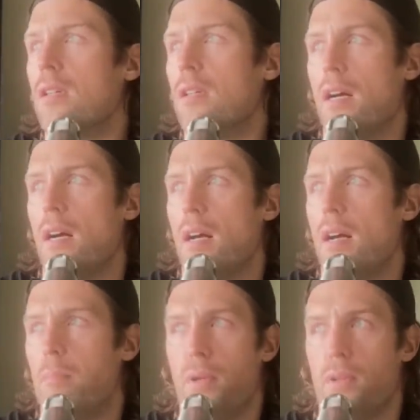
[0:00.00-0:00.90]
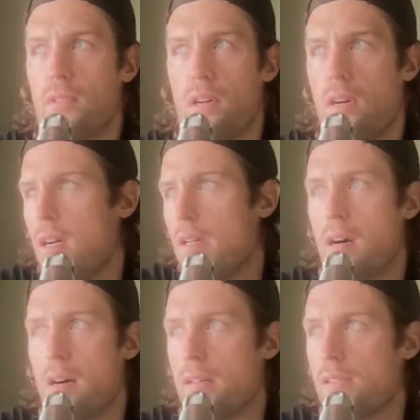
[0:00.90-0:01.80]
uh, built on
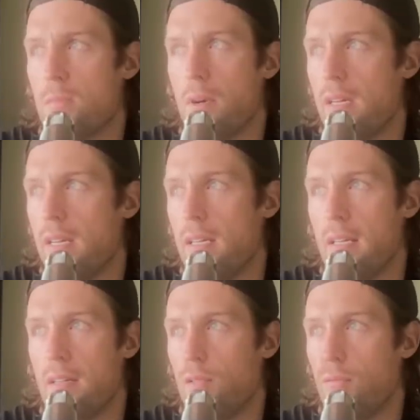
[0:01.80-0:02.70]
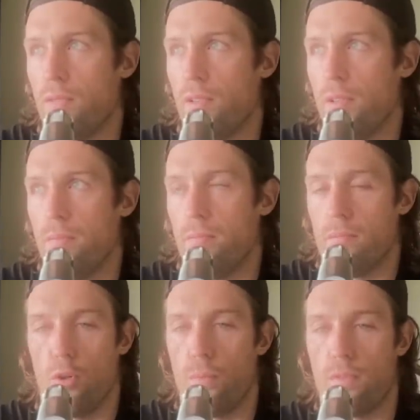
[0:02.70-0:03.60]
honest money and hopefully
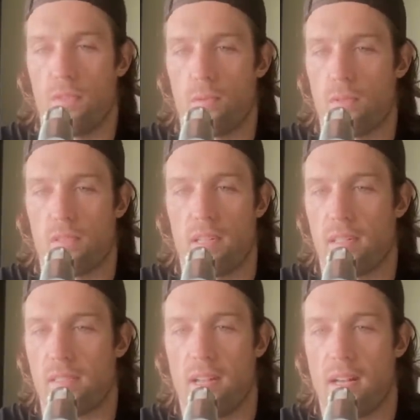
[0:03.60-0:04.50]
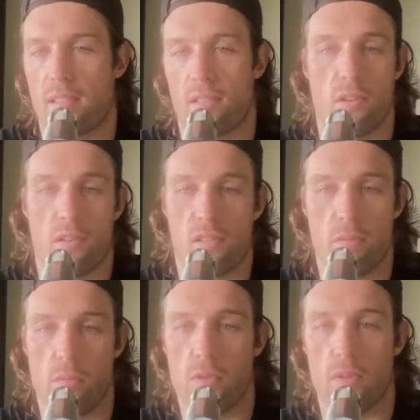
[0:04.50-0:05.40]
open source tech stacks across
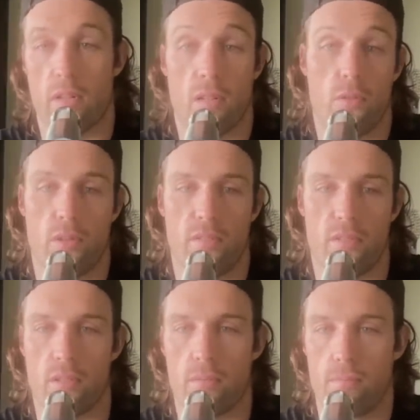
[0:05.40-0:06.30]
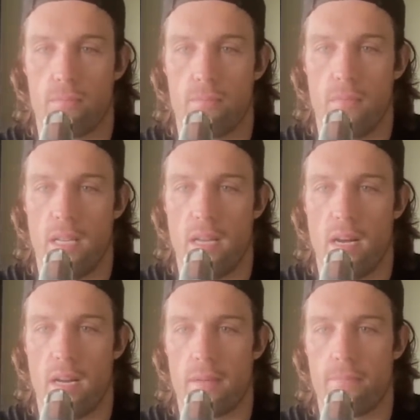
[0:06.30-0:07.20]
the board, including for
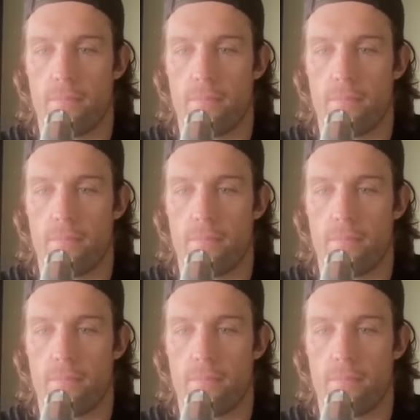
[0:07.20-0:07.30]
AI.